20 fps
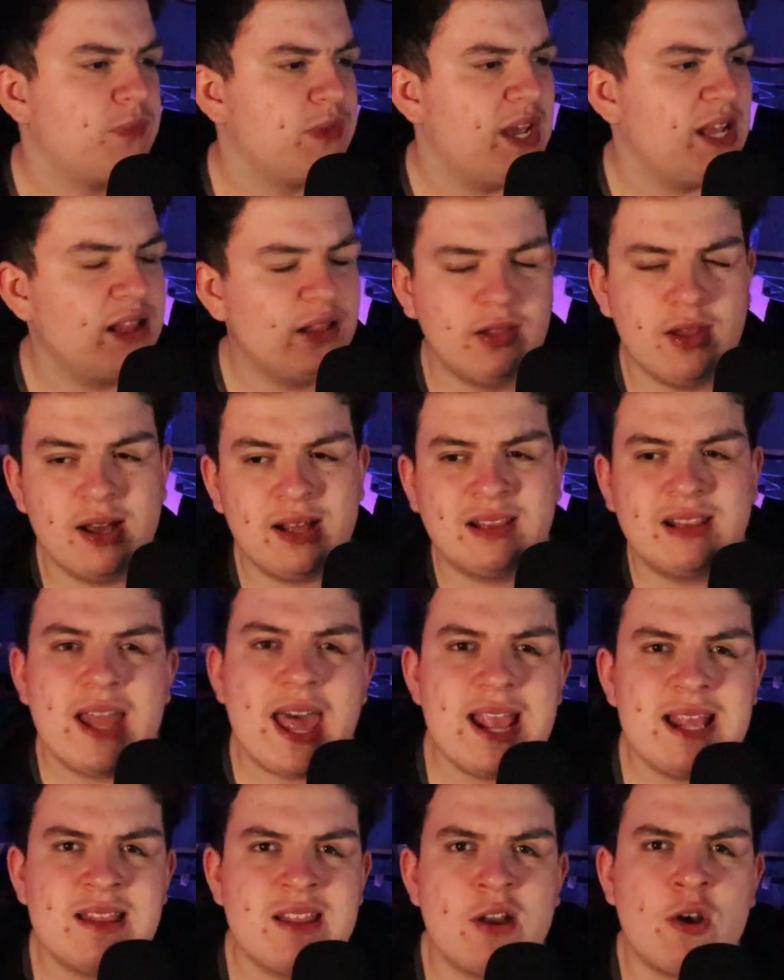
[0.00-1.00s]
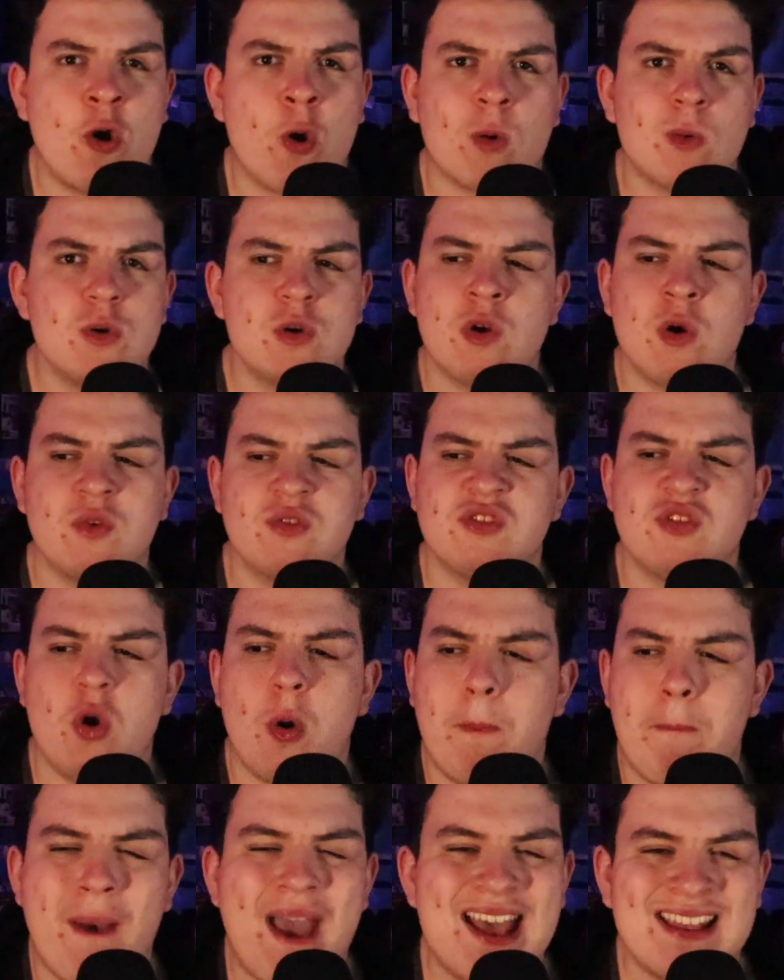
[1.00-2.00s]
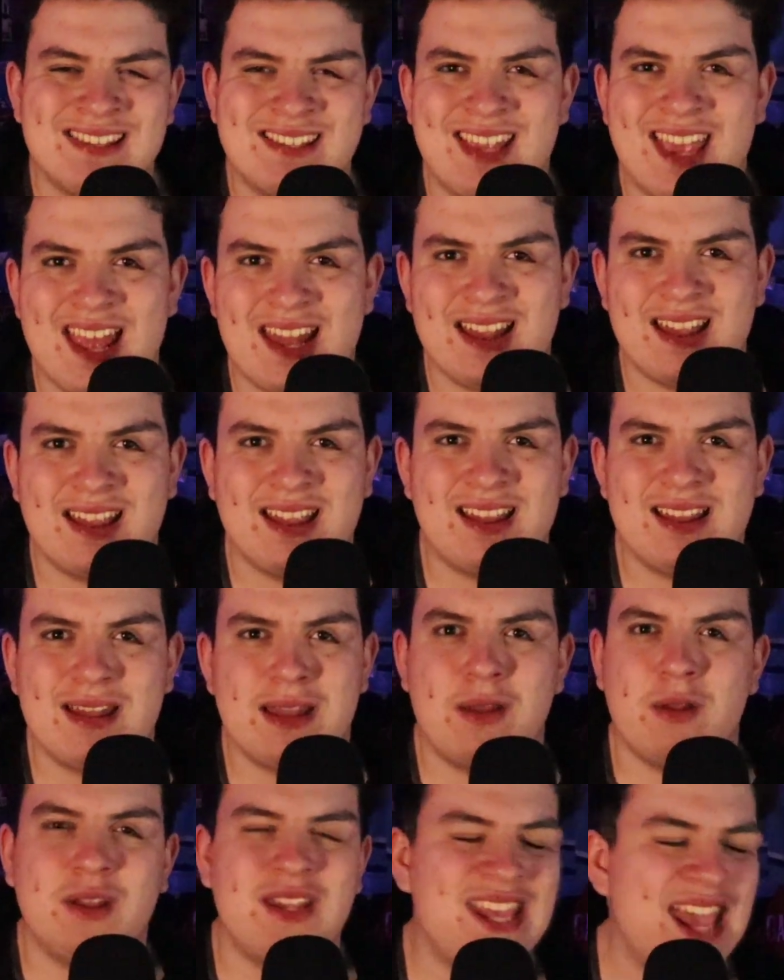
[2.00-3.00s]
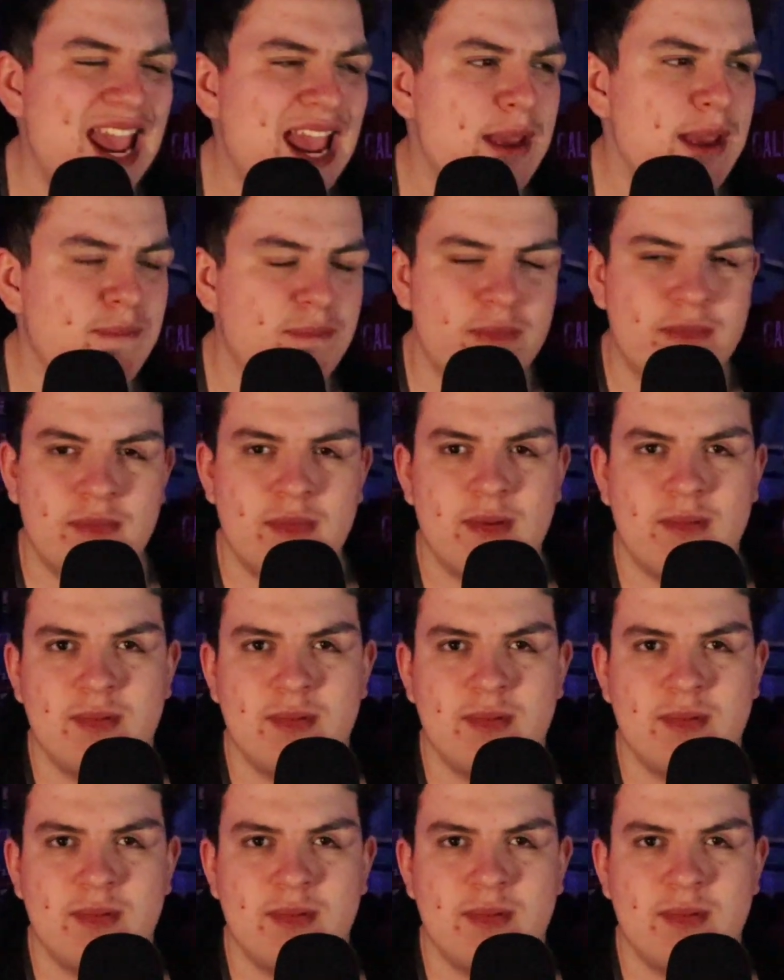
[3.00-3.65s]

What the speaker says: It looked like the Koruko's no basket game.